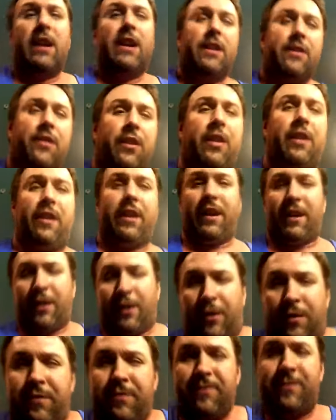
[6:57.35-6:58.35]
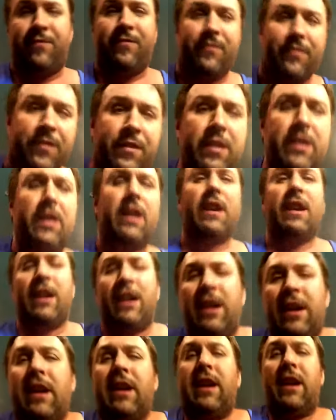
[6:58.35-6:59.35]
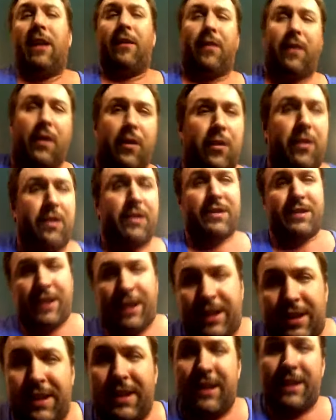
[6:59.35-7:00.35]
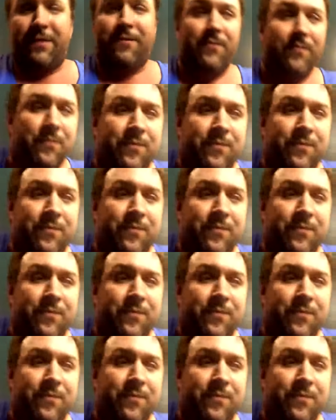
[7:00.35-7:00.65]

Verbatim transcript: So there you go. If you don't understand that,